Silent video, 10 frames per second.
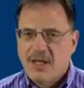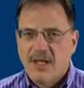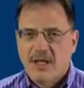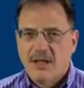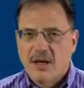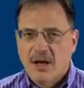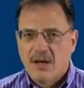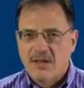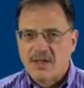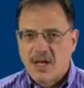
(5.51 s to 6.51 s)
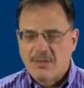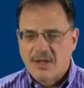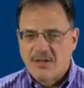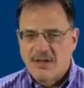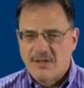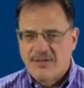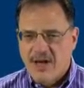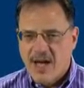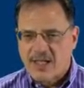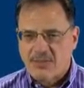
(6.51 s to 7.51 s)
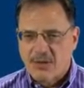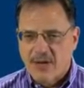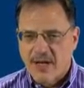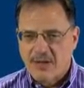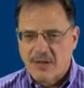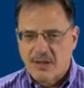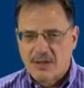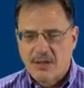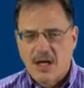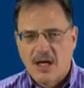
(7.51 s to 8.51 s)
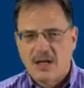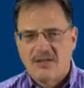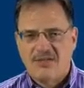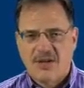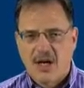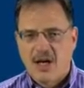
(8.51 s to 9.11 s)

begin our substantive exploration of